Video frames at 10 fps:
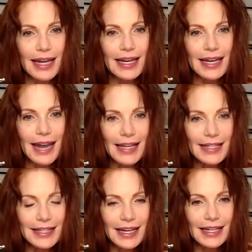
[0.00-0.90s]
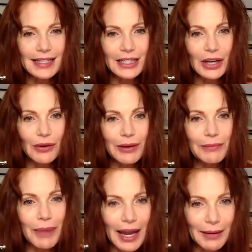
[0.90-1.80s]
NASA is going
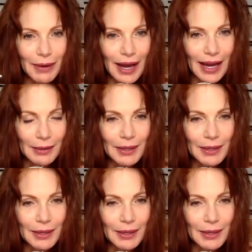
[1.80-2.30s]
bye-bye